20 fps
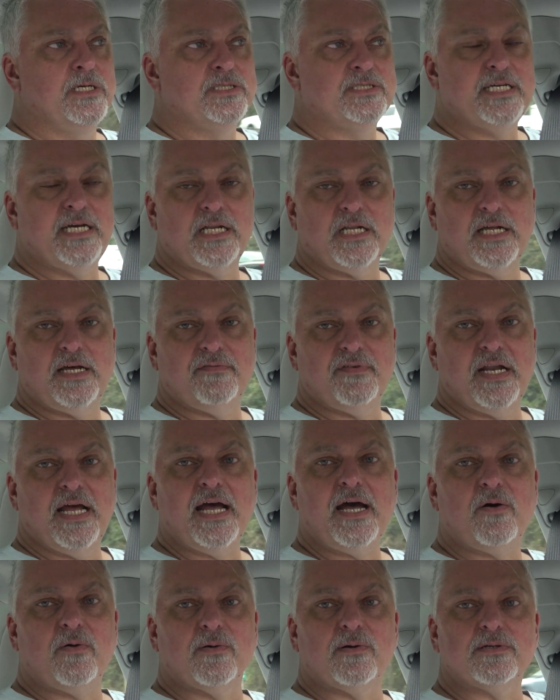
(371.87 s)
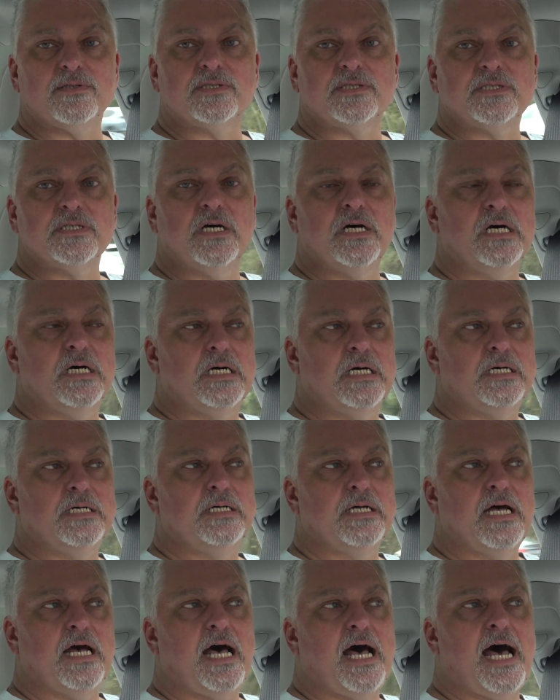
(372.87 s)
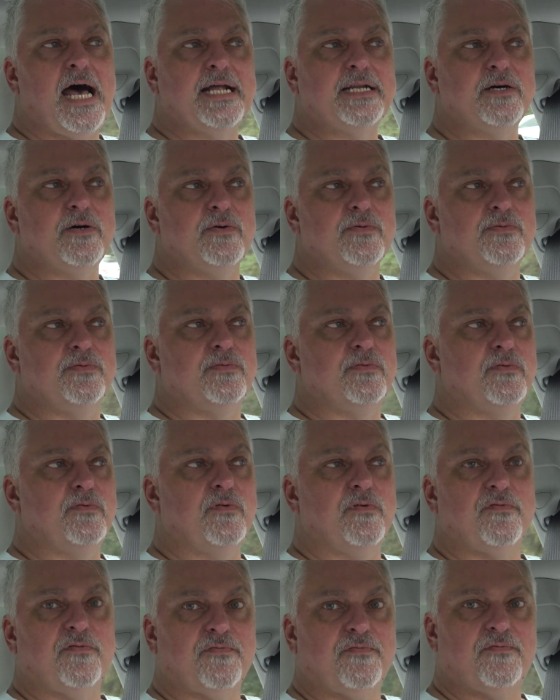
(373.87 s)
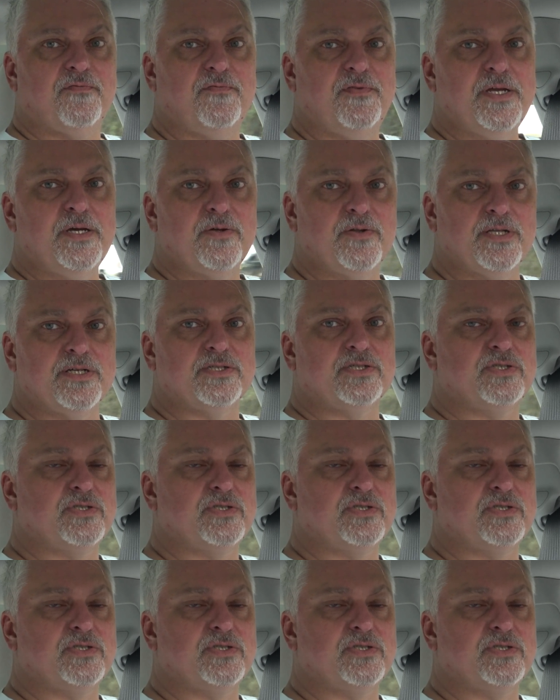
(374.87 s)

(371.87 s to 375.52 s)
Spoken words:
10-11 hours, I don't feel